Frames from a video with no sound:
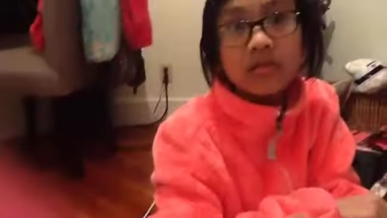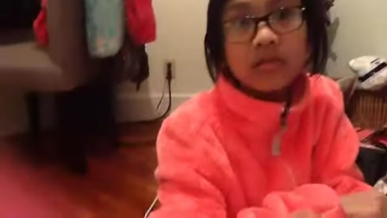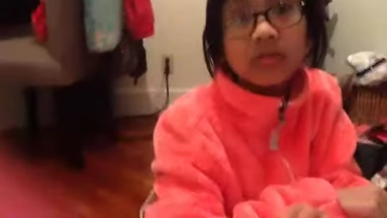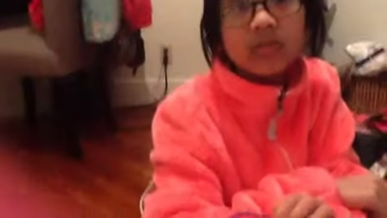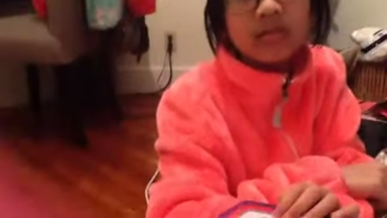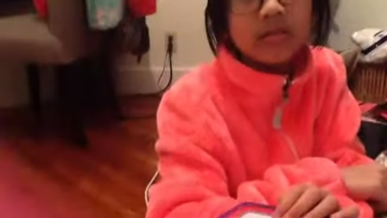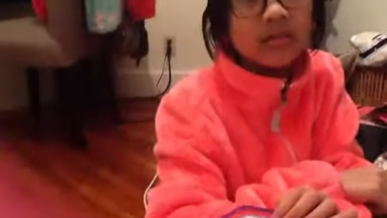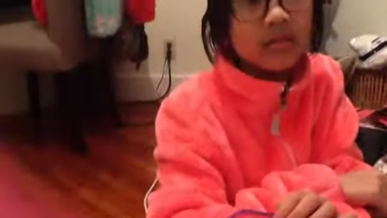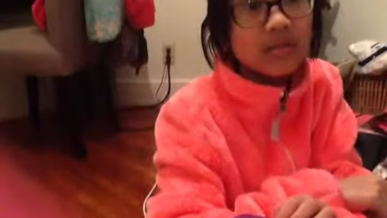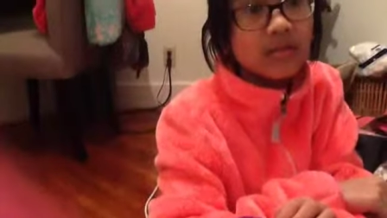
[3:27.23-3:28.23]
I just want to
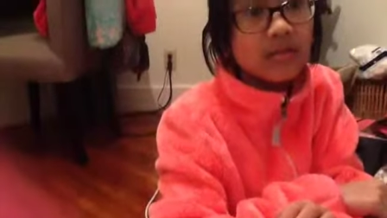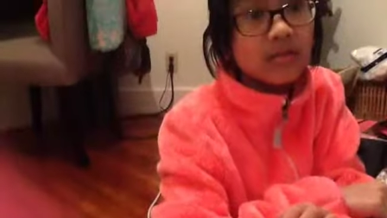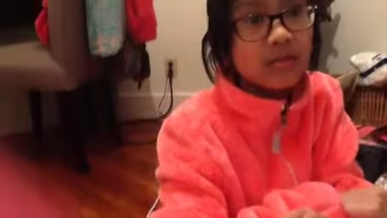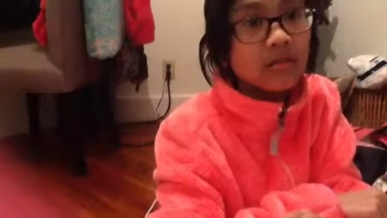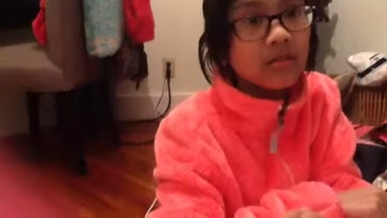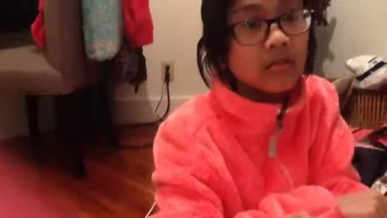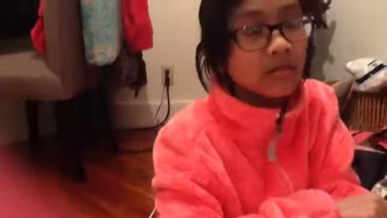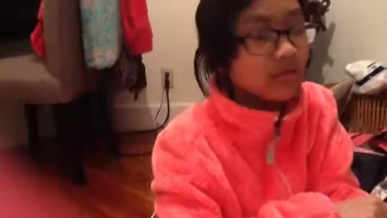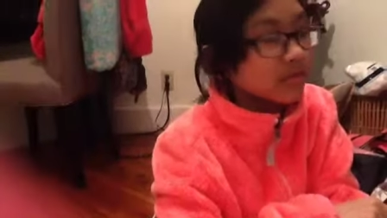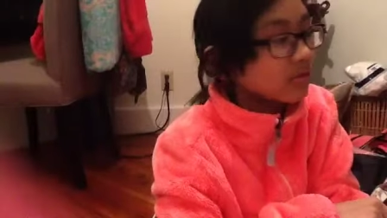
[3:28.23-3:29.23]
go to sleep.
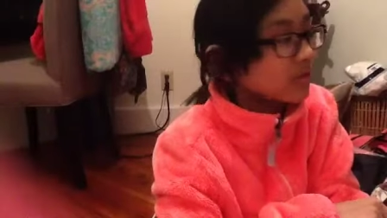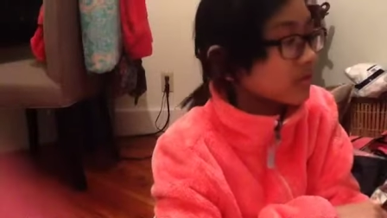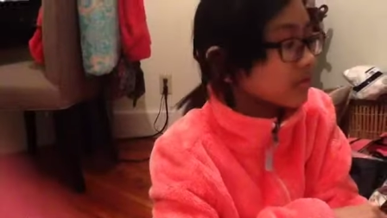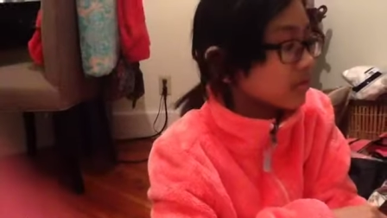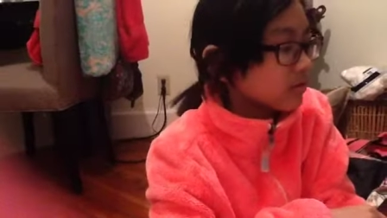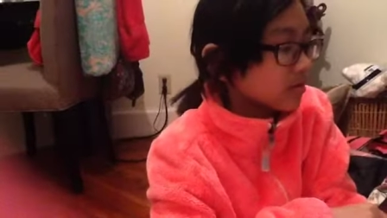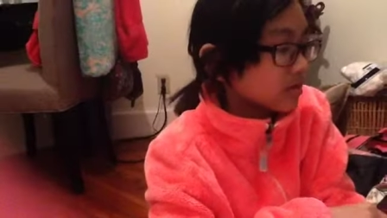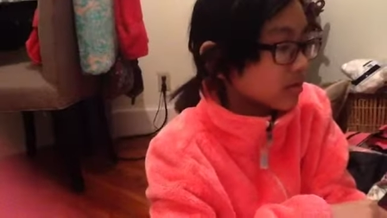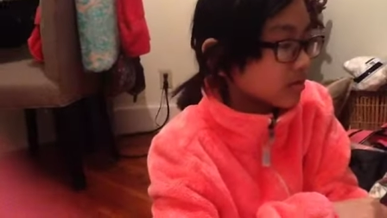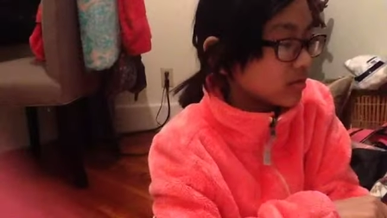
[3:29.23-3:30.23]
And I
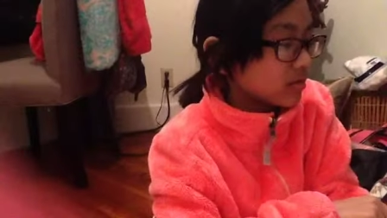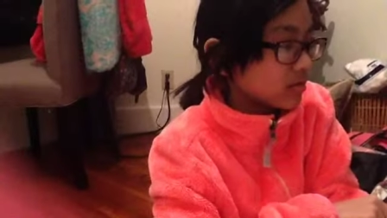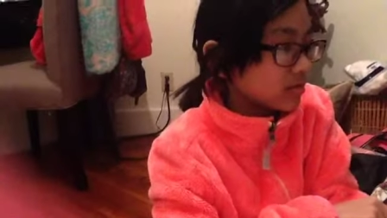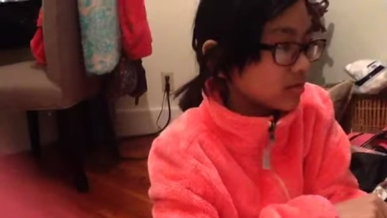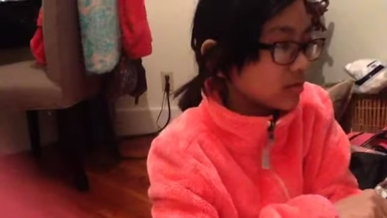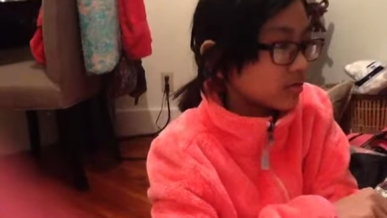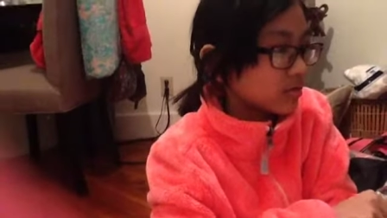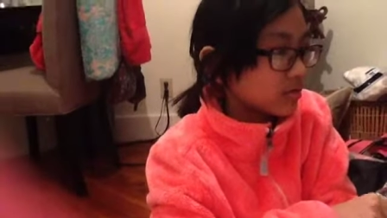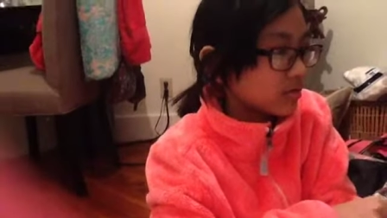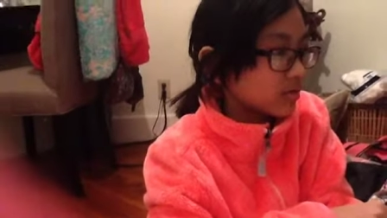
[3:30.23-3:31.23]
started my homework
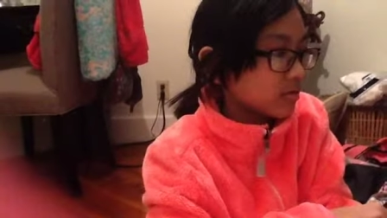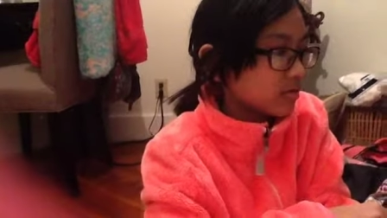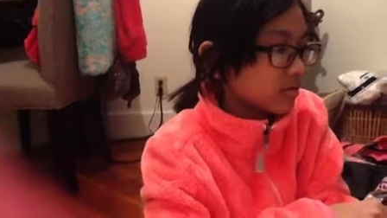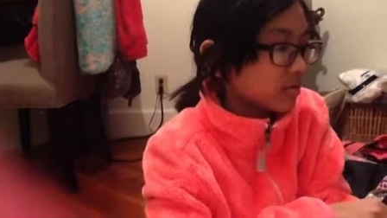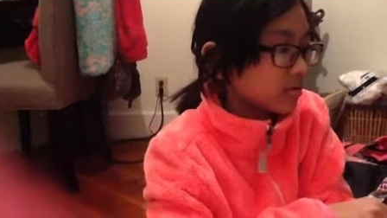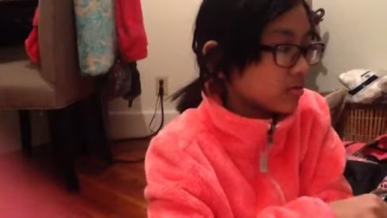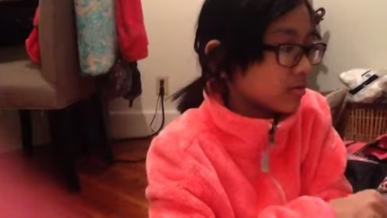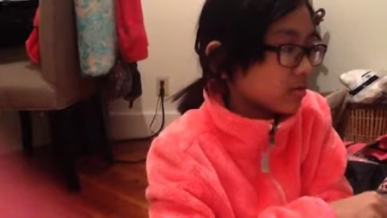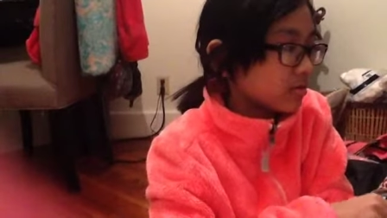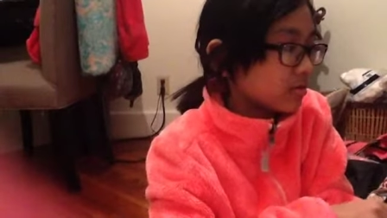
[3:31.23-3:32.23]
early.
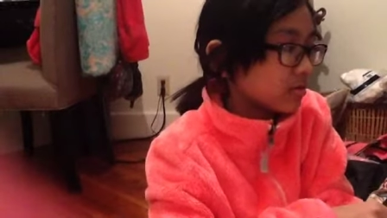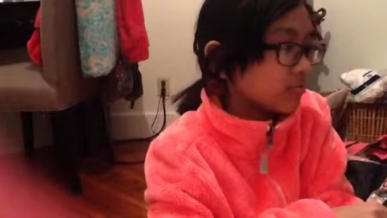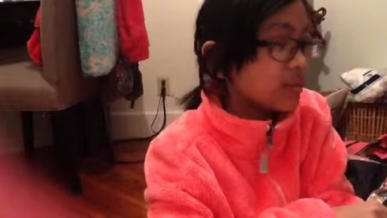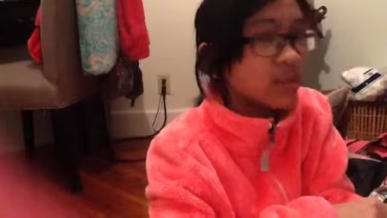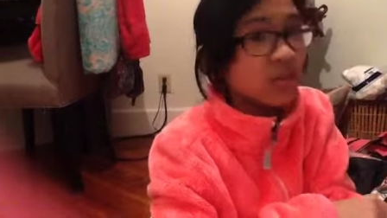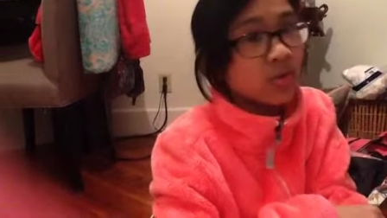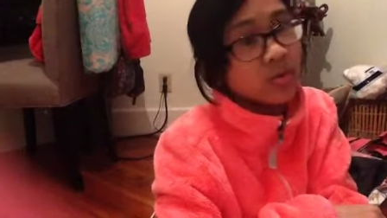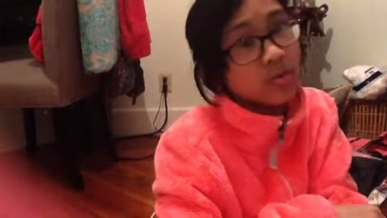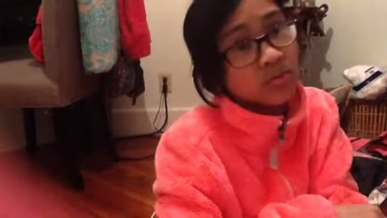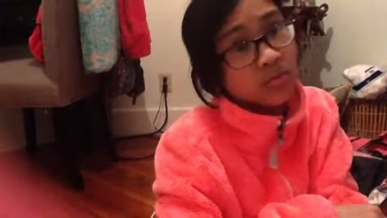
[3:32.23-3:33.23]
Me too.